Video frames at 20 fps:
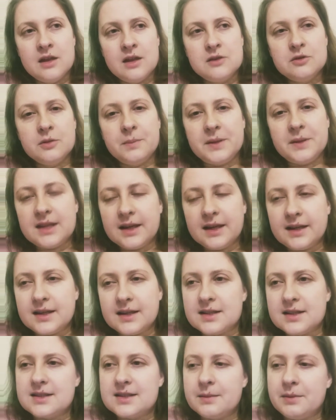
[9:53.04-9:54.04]
Don't be thinking
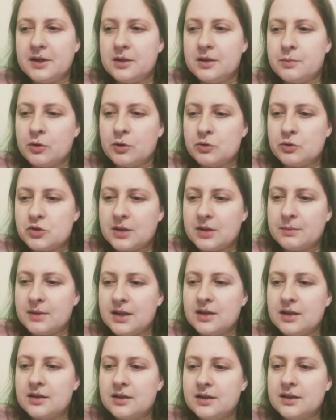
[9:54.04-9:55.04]
that somebody approached him
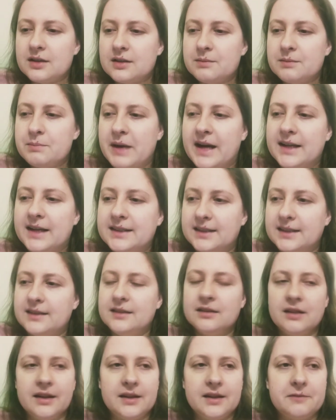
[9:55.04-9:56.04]
in in body,
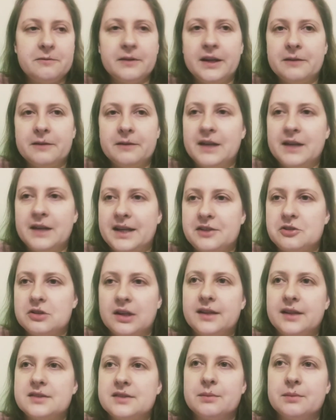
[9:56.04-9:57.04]
like in flesh,
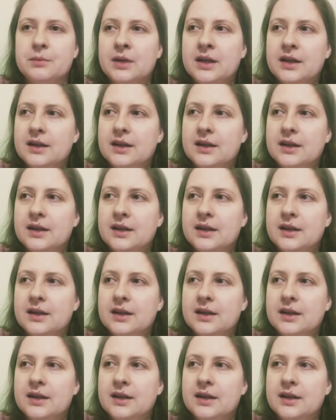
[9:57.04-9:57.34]
like some